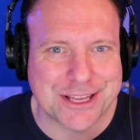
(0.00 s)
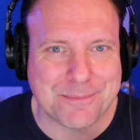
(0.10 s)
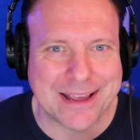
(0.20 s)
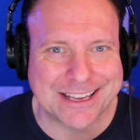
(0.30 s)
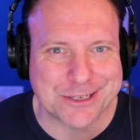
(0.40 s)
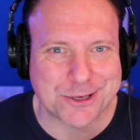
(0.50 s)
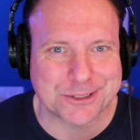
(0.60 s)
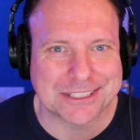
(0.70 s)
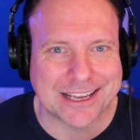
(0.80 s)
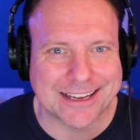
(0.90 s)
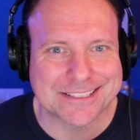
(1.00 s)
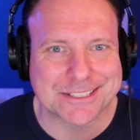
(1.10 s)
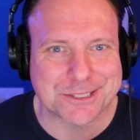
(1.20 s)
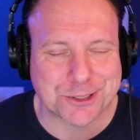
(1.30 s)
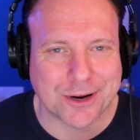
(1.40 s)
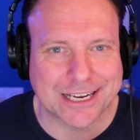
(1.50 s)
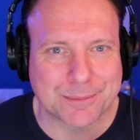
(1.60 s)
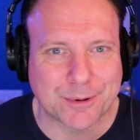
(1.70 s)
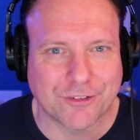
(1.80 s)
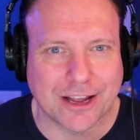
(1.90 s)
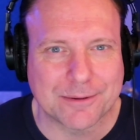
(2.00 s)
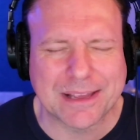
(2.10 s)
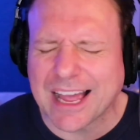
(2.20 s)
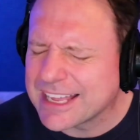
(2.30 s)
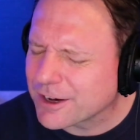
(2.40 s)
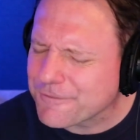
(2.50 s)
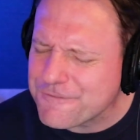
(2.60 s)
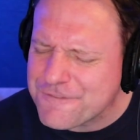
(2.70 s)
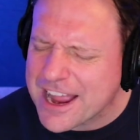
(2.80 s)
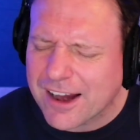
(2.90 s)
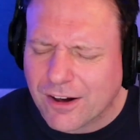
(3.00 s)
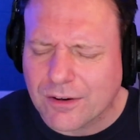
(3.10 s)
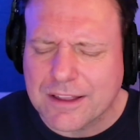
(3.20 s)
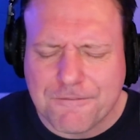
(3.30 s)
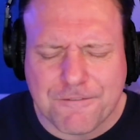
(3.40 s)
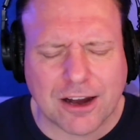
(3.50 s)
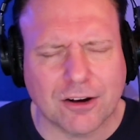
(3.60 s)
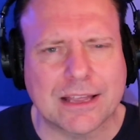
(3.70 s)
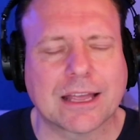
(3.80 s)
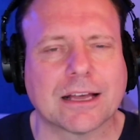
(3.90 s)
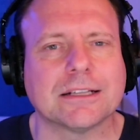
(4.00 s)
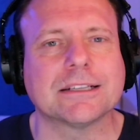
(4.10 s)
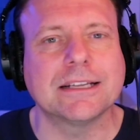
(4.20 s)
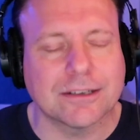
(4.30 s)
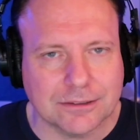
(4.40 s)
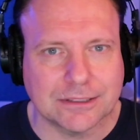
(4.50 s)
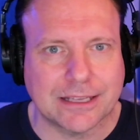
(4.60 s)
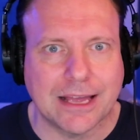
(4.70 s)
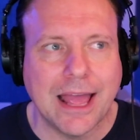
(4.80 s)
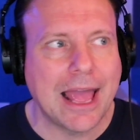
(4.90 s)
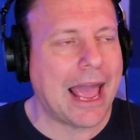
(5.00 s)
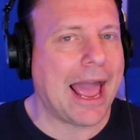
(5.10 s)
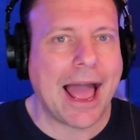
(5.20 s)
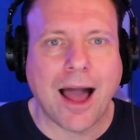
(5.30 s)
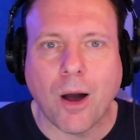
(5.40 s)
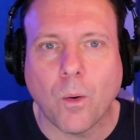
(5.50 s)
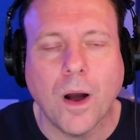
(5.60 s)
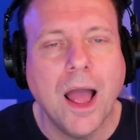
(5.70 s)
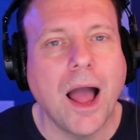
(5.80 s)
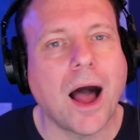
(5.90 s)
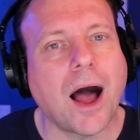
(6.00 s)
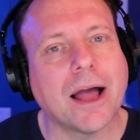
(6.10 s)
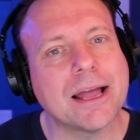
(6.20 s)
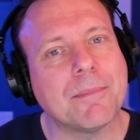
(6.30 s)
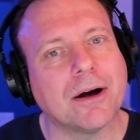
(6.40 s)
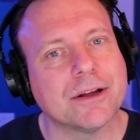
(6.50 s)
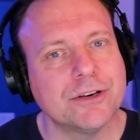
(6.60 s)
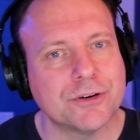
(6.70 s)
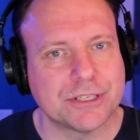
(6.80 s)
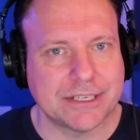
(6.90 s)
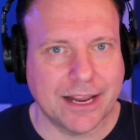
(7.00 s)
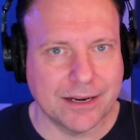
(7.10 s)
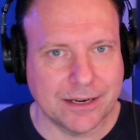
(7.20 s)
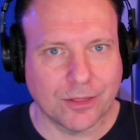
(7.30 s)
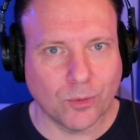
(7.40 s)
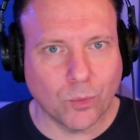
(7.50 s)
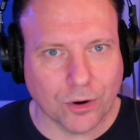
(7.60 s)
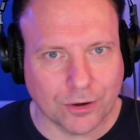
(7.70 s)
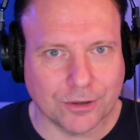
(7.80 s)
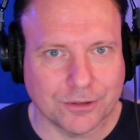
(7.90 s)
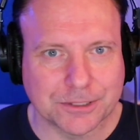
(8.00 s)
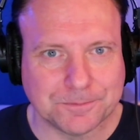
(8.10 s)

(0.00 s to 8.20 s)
that my internal guidance is trying to provide me. I hear very, very clearly how I am understanding the world.